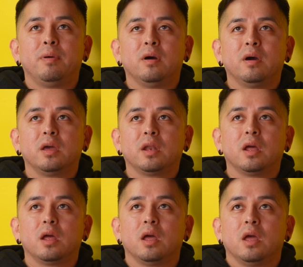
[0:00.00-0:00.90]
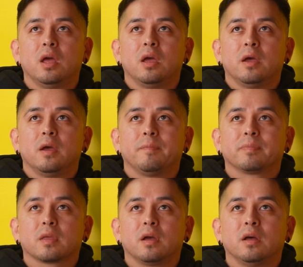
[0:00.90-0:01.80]
put
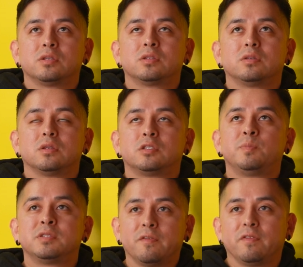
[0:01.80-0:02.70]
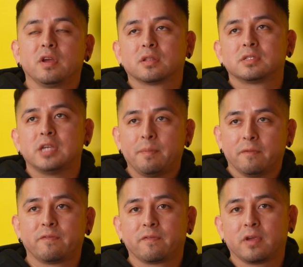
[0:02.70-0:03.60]
a specific type
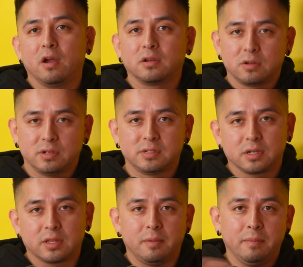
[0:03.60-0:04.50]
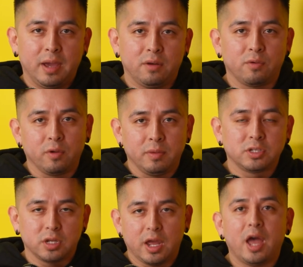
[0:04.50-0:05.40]
of characteristic that a man or woman
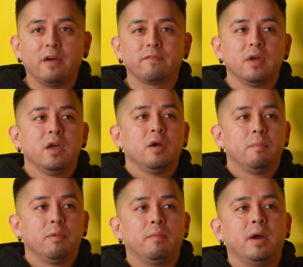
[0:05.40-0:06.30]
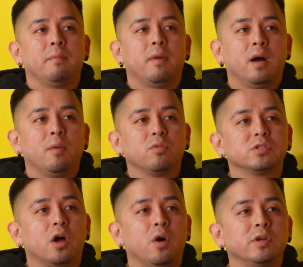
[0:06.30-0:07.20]
should have, but my mom
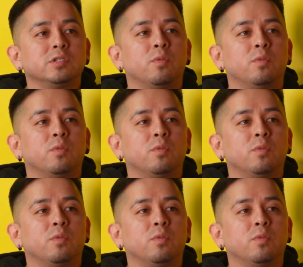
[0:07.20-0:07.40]
was always